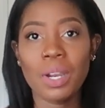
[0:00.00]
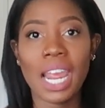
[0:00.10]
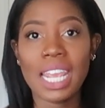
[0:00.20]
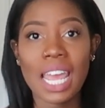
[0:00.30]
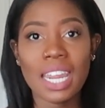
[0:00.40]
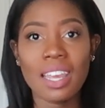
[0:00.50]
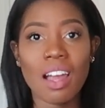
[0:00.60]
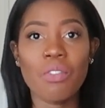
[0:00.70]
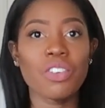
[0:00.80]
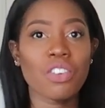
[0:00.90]
When I get it,
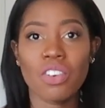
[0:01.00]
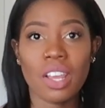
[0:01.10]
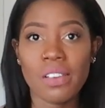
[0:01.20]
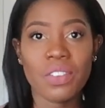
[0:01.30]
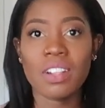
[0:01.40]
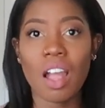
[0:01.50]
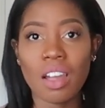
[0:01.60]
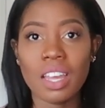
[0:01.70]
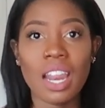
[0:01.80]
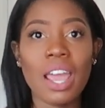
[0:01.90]
I'll return it if it's not good.